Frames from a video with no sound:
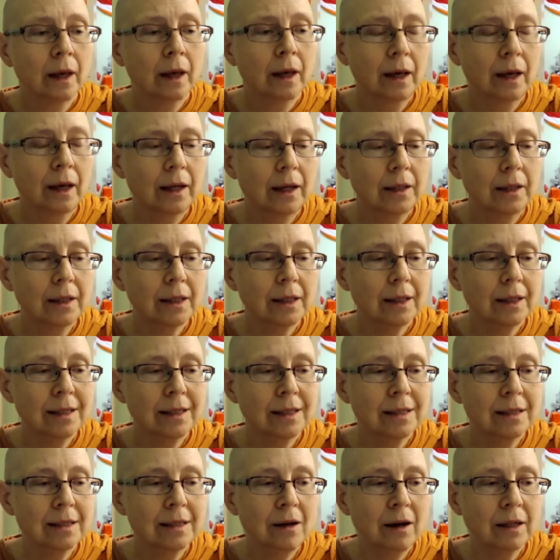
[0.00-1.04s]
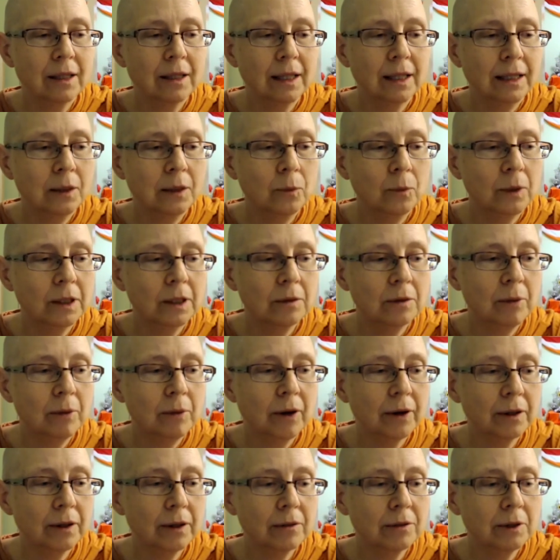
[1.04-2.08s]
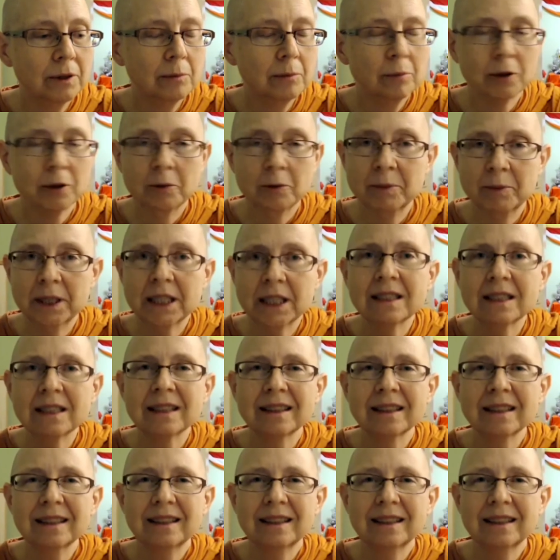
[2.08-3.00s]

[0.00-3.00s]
And is not any one part of it permanent?